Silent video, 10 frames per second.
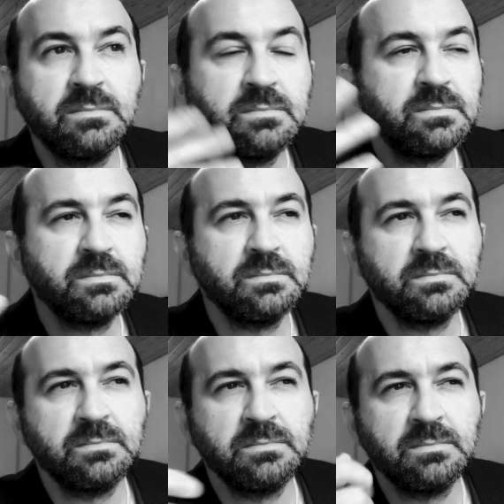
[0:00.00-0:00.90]

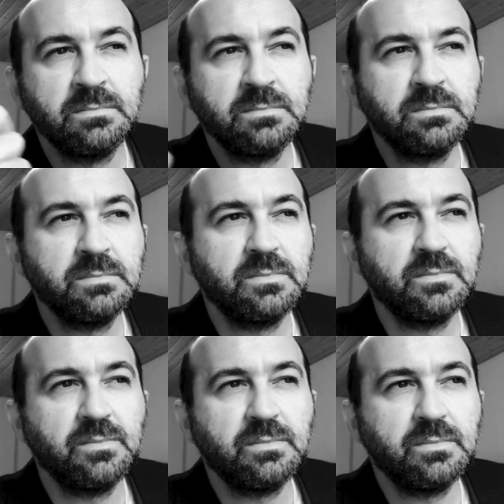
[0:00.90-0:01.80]
(no one is talking)